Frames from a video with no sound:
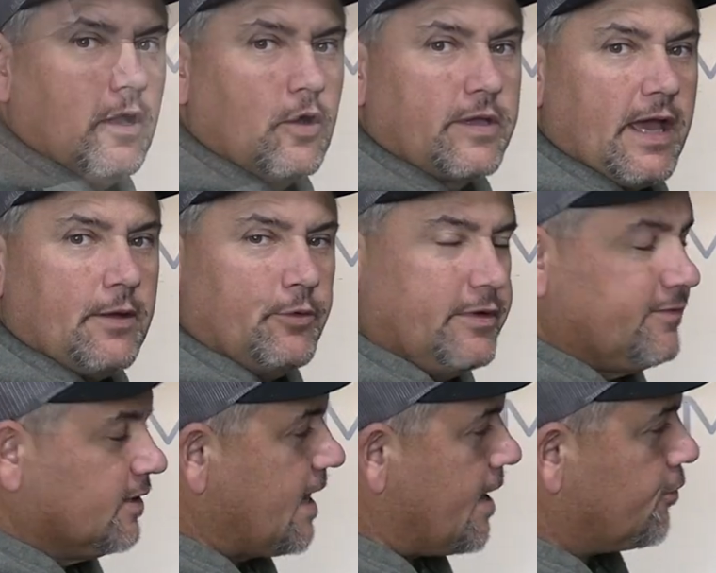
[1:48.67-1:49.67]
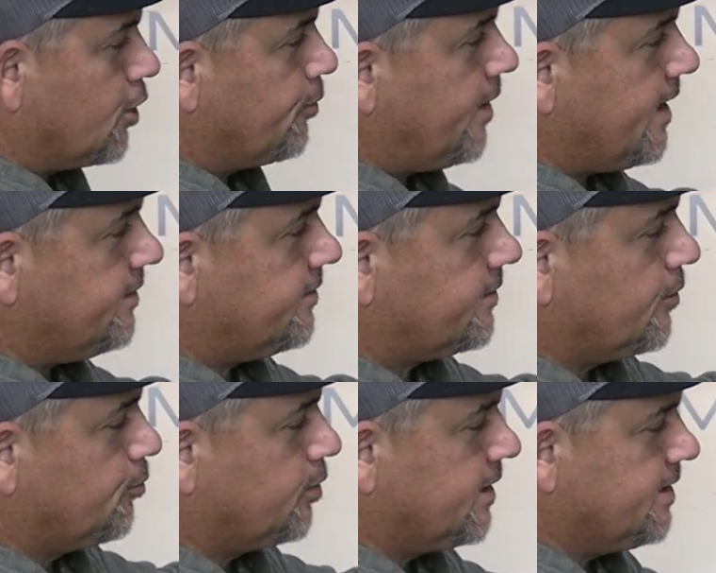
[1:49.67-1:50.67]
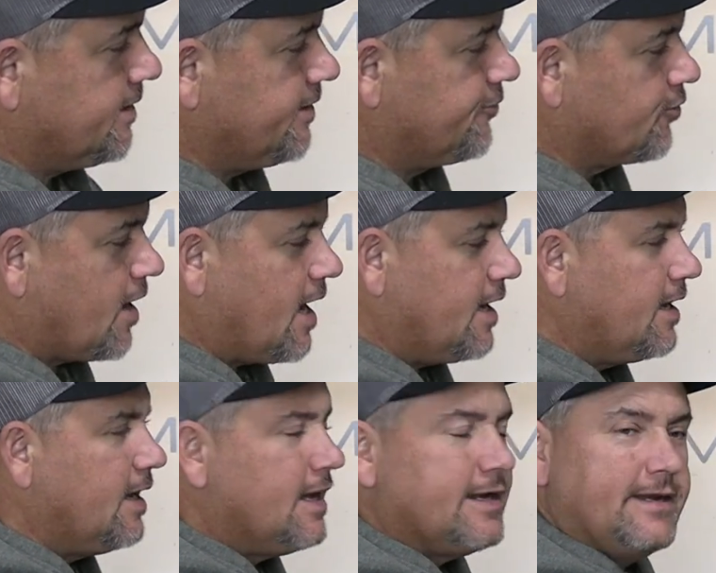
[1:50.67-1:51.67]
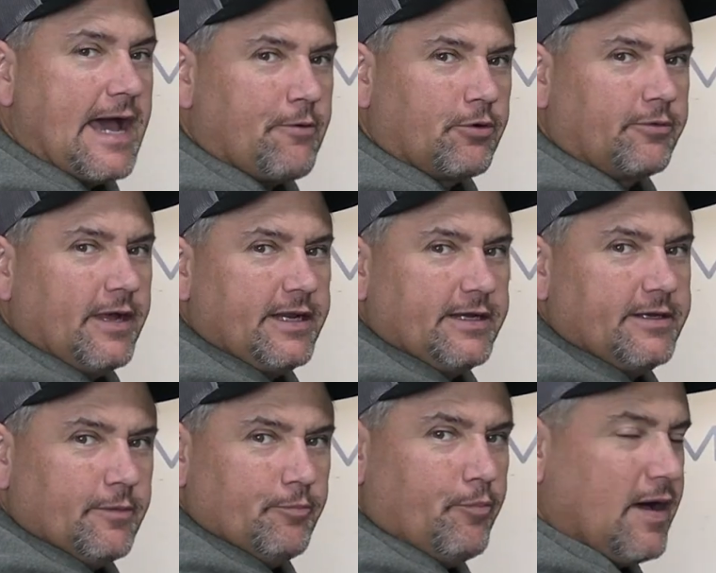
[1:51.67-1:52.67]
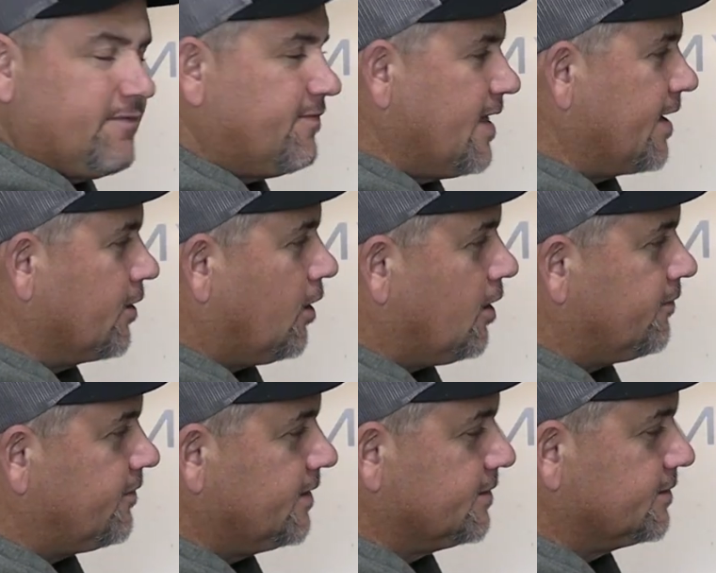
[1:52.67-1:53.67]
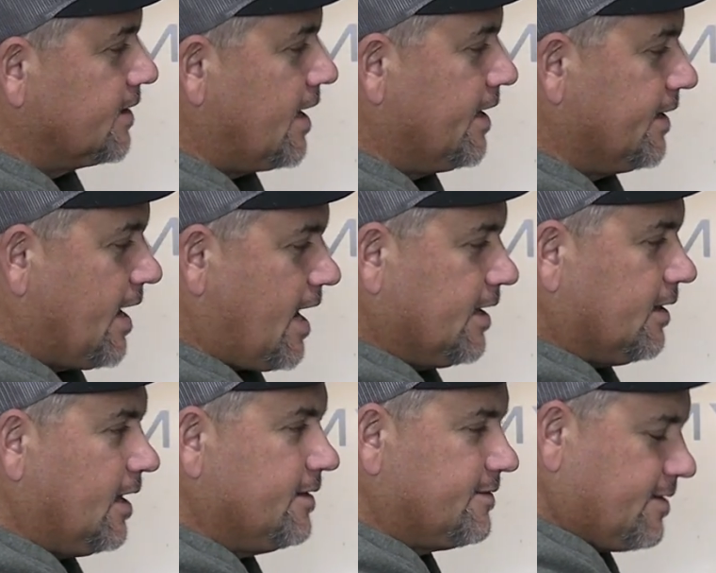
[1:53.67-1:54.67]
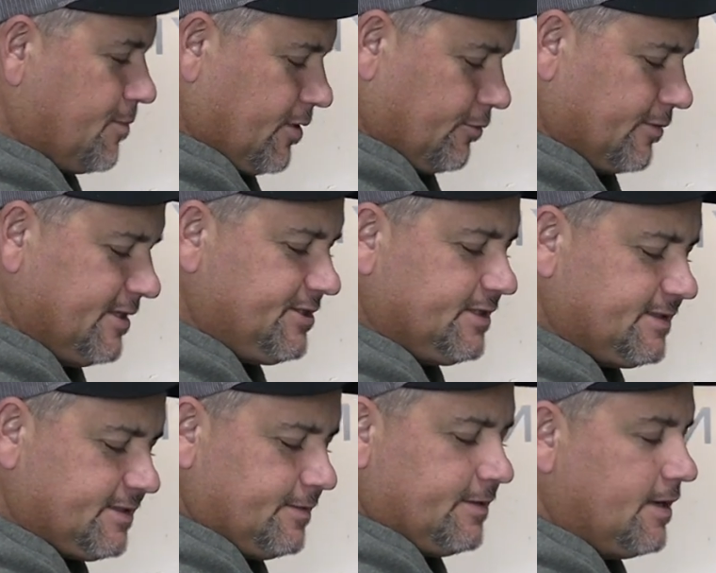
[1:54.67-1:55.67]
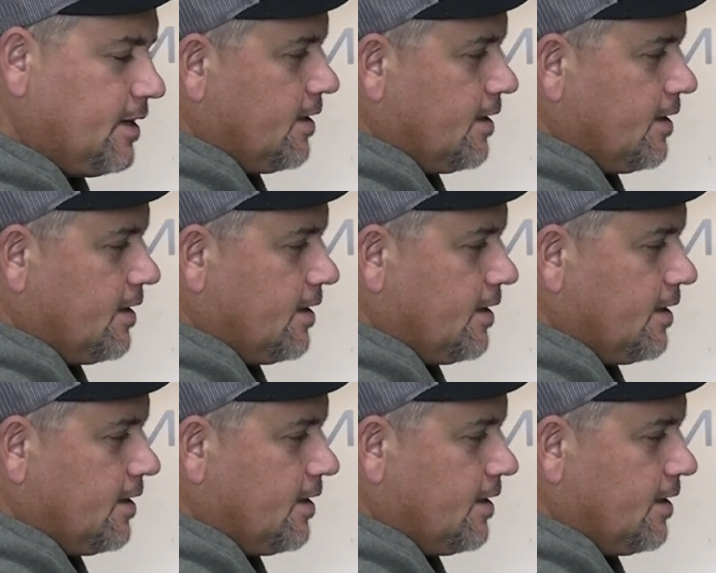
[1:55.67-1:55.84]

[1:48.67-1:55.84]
Okay, we've allowed our paint to completely dry. Now we're ready to buff that off and highlight some of the ridges and